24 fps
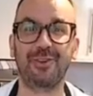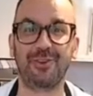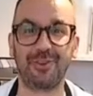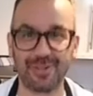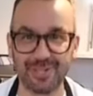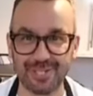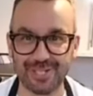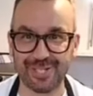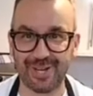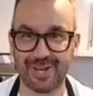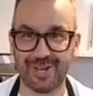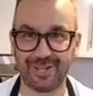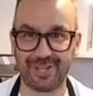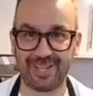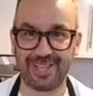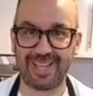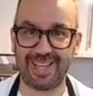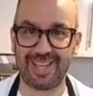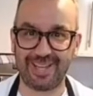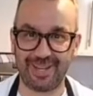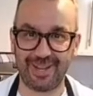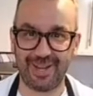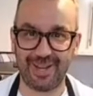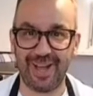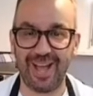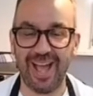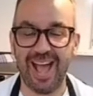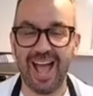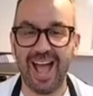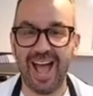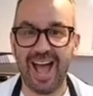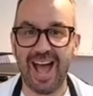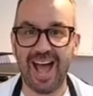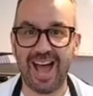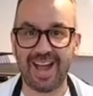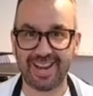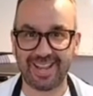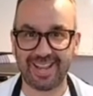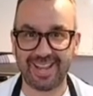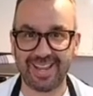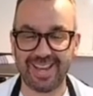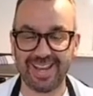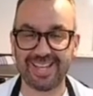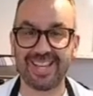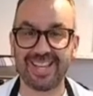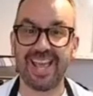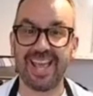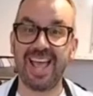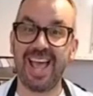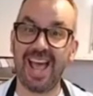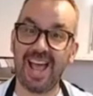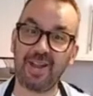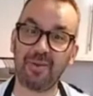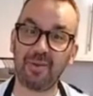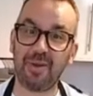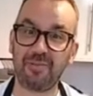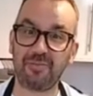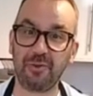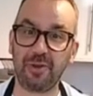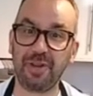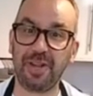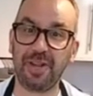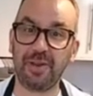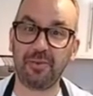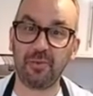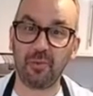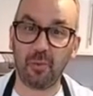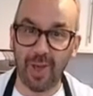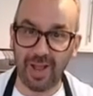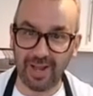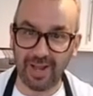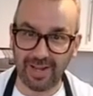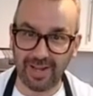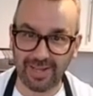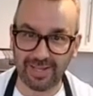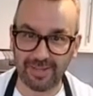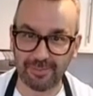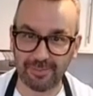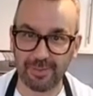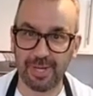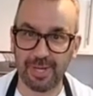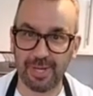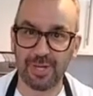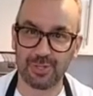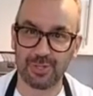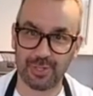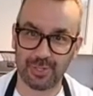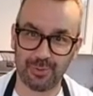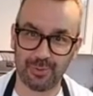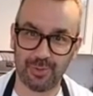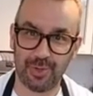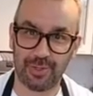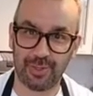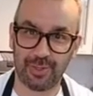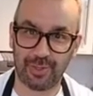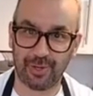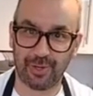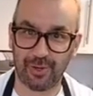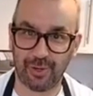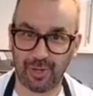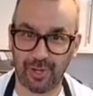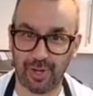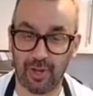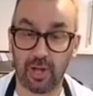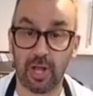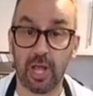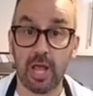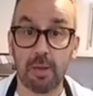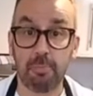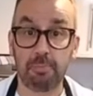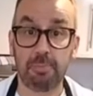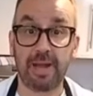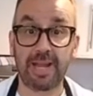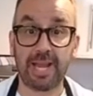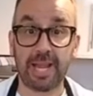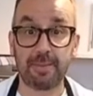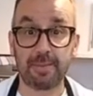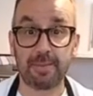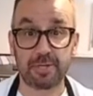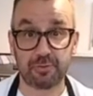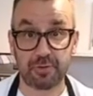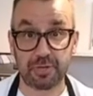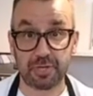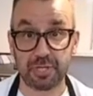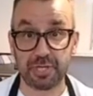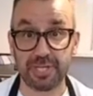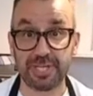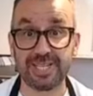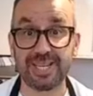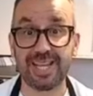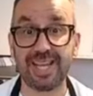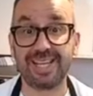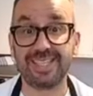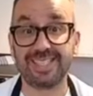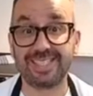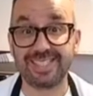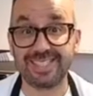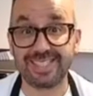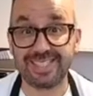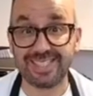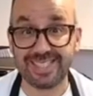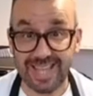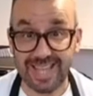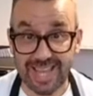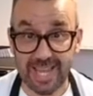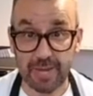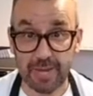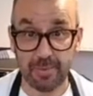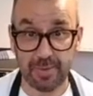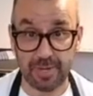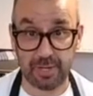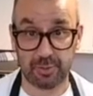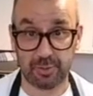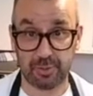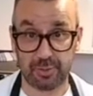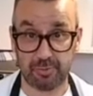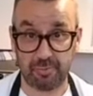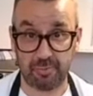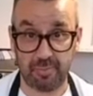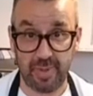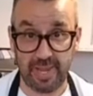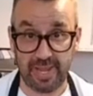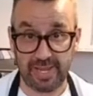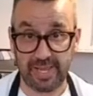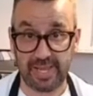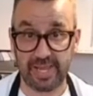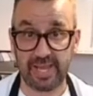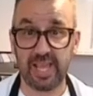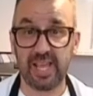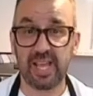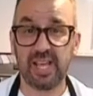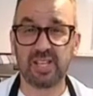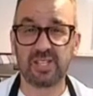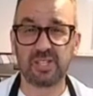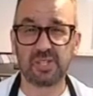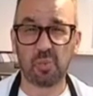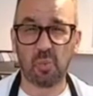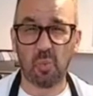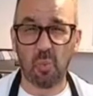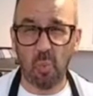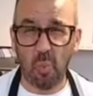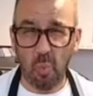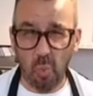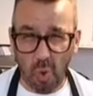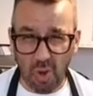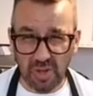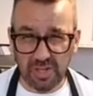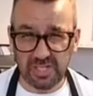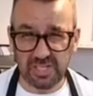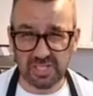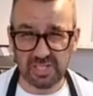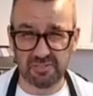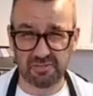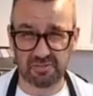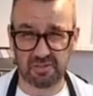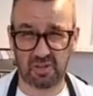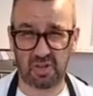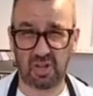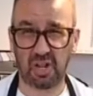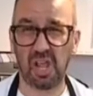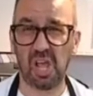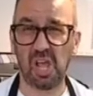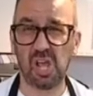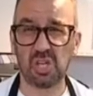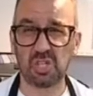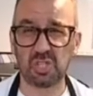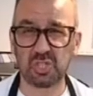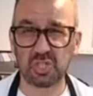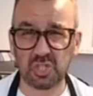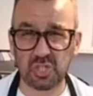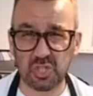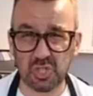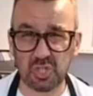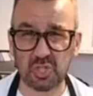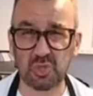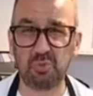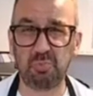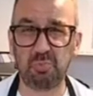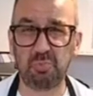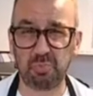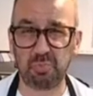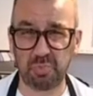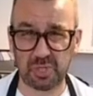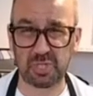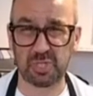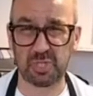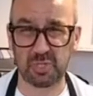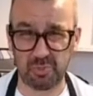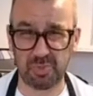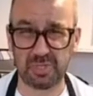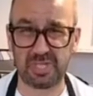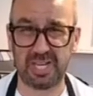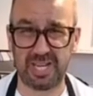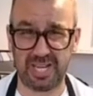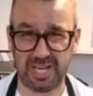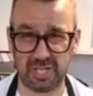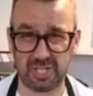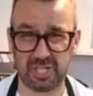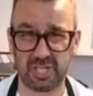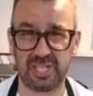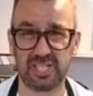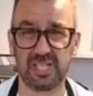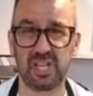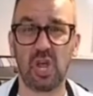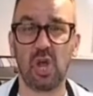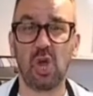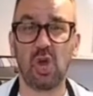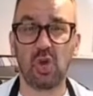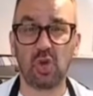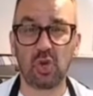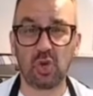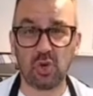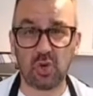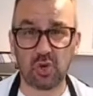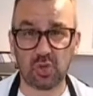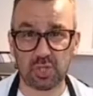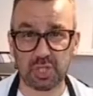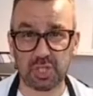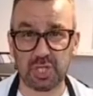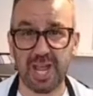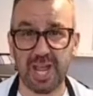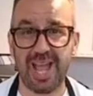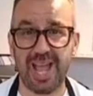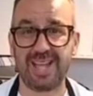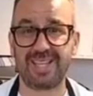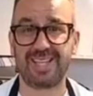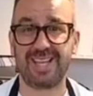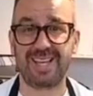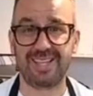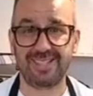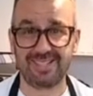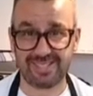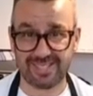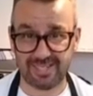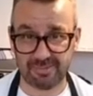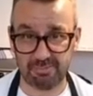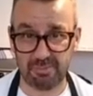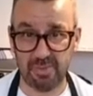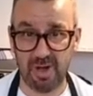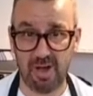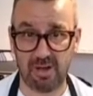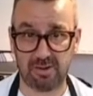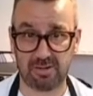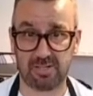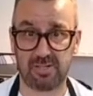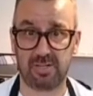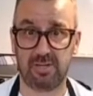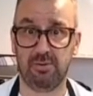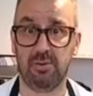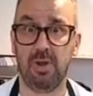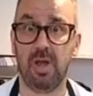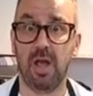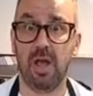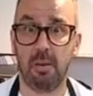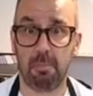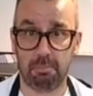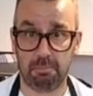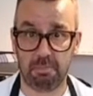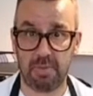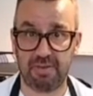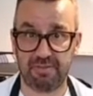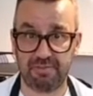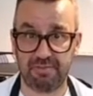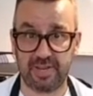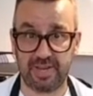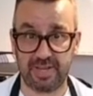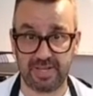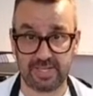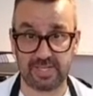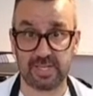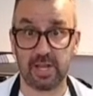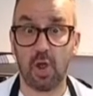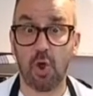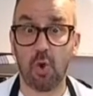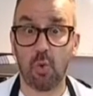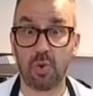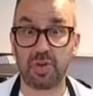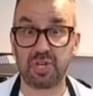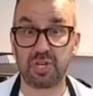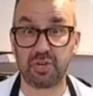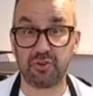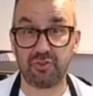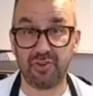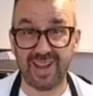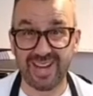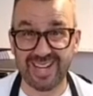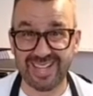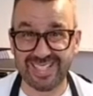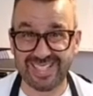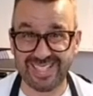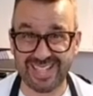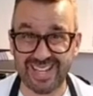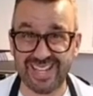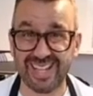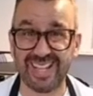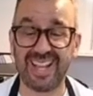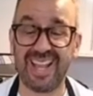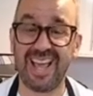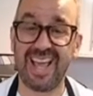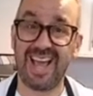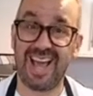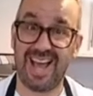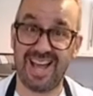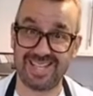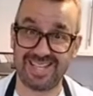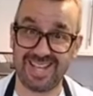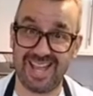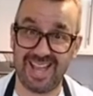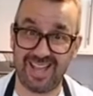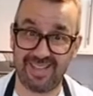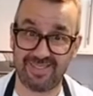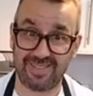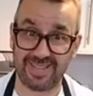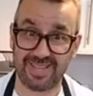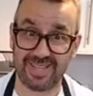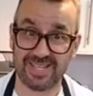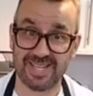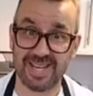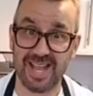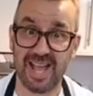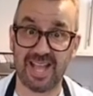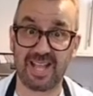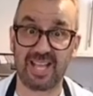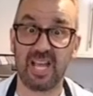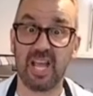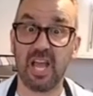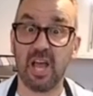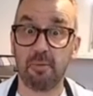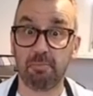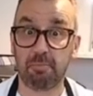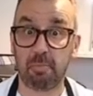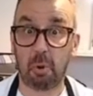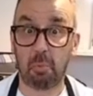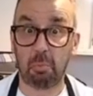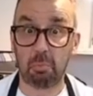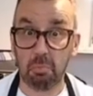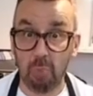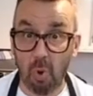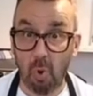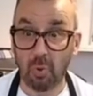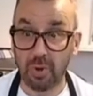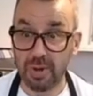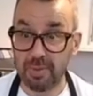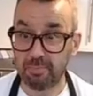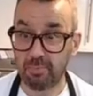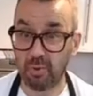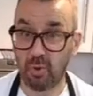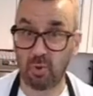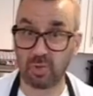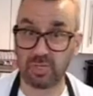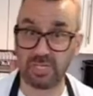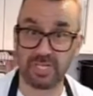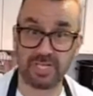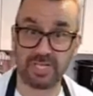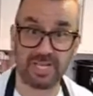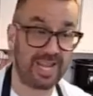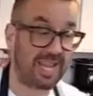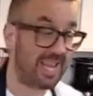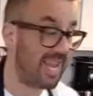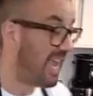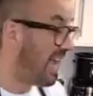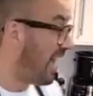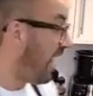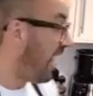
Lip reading: croeso ac coginio ar y hyd. Hello everyone and welcome to the cook along. My name is Richard and today we're going to be making some wonderful, super delicious courgette and tomato muffins, which are ideal as a healthy snack, but more importantly,